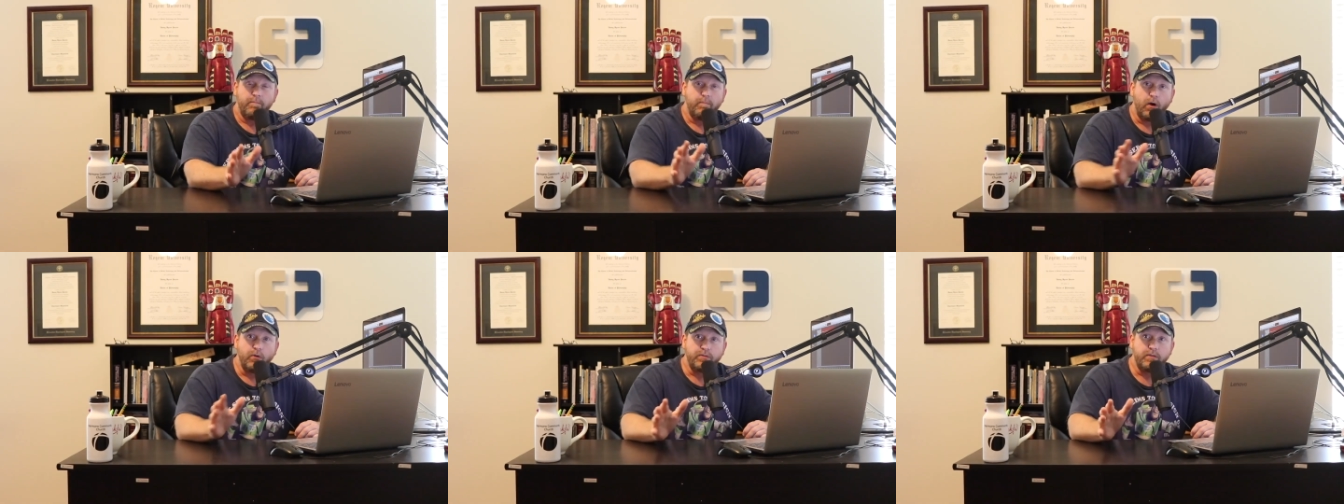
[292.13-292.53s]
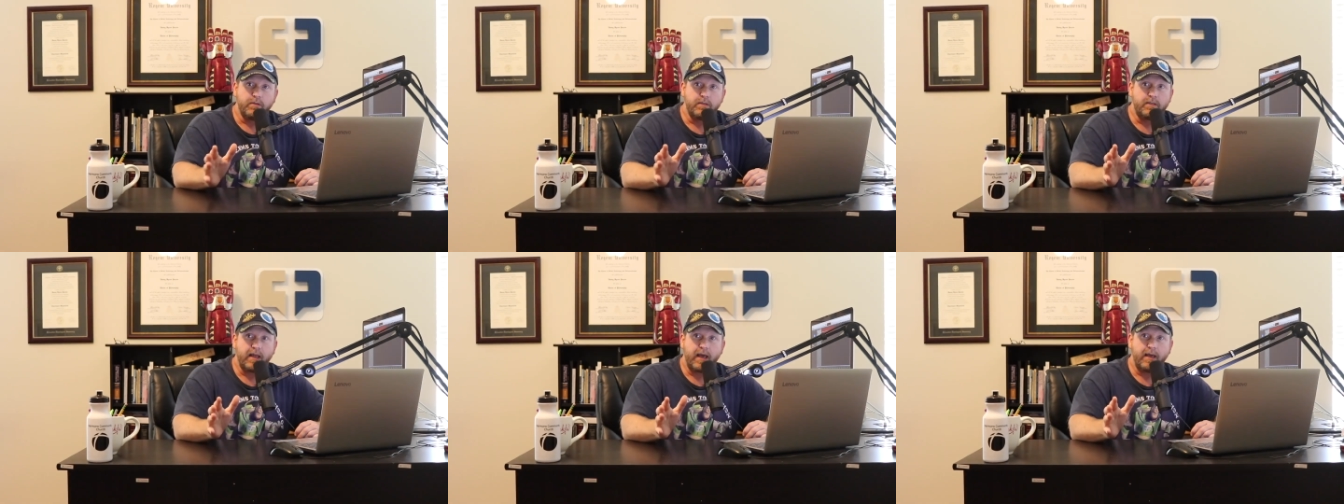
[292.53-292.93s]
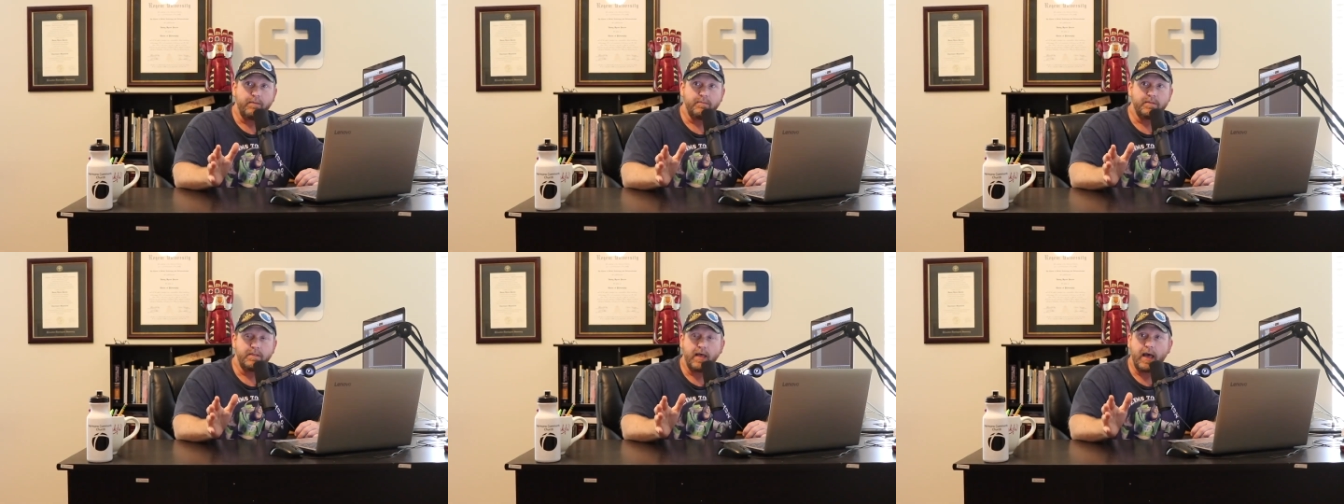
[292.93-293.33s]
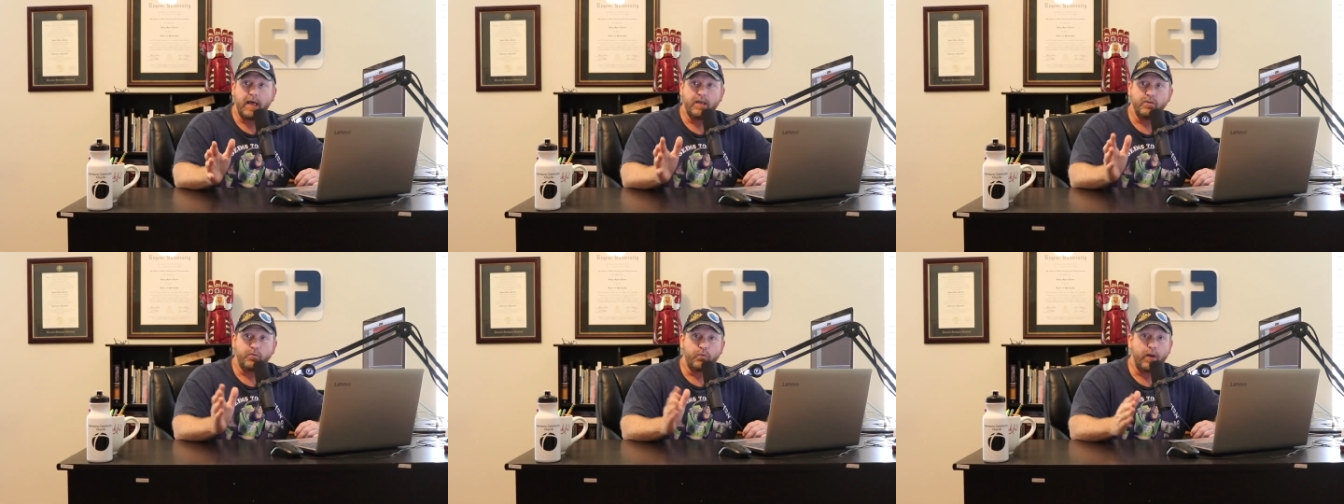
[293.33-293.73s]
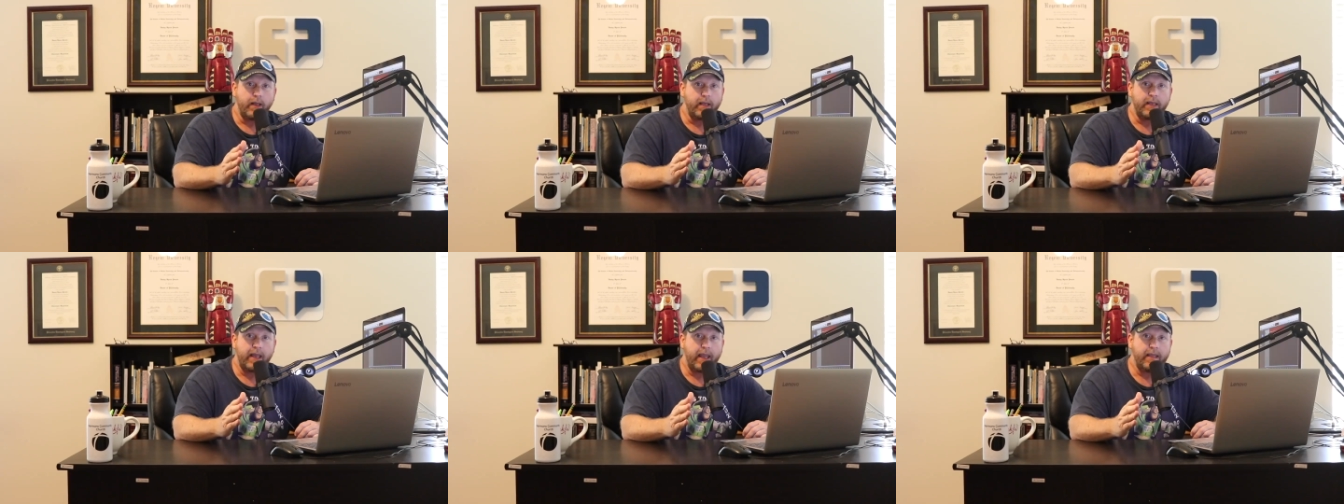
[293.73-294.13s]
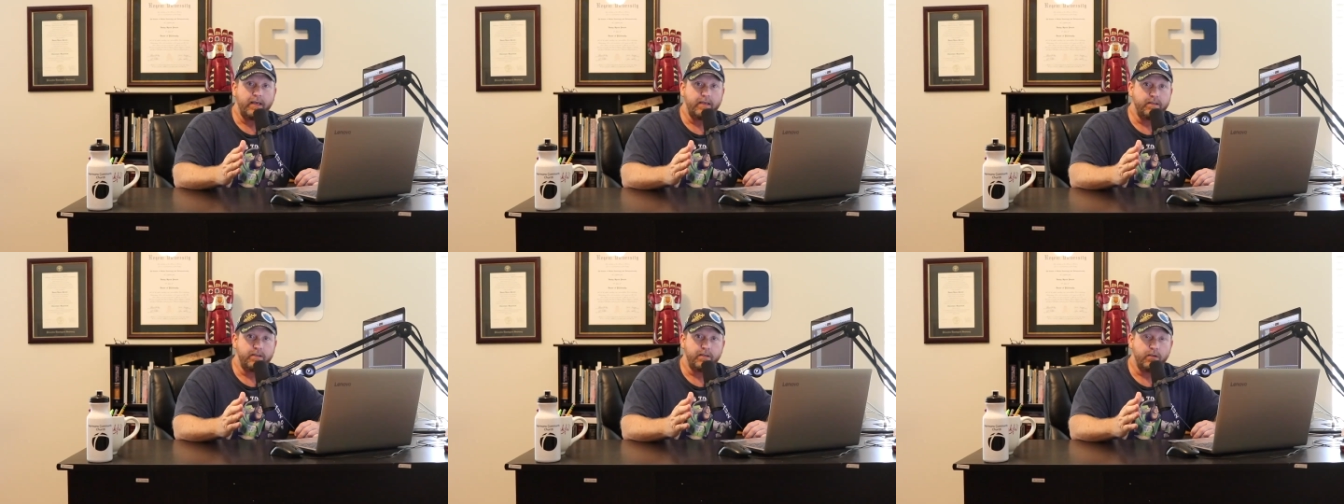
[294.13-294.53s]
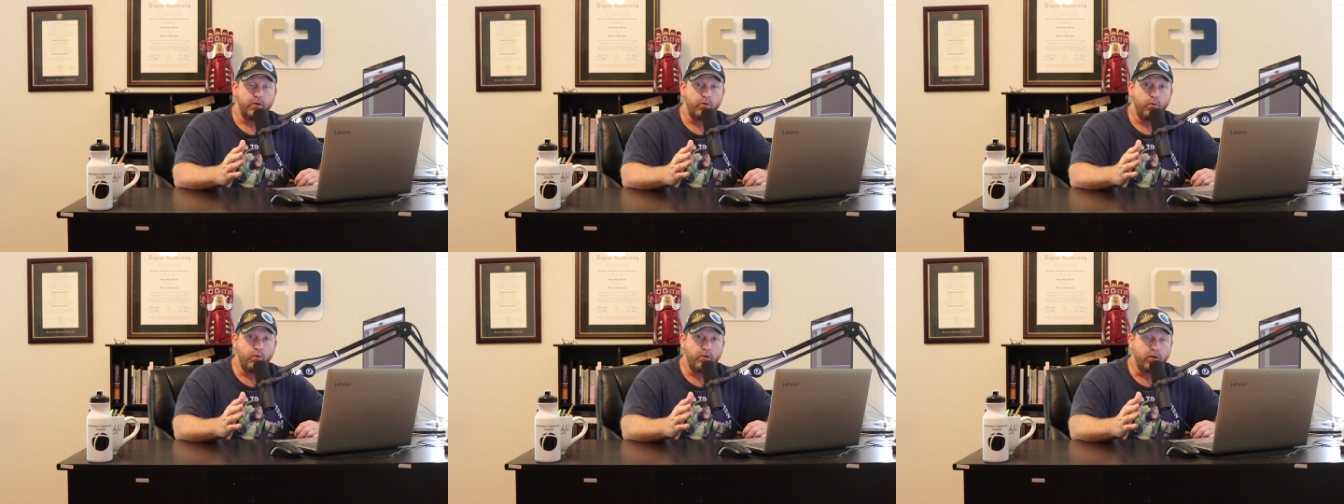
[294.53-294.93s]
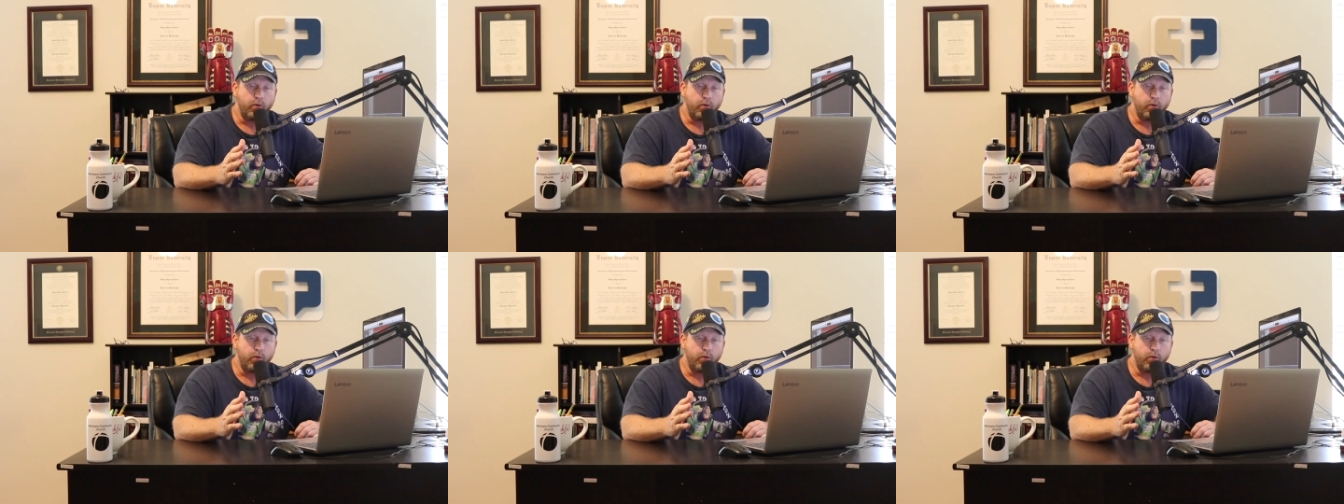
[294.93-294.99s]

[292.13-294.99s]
uh, most of the times that is relegated to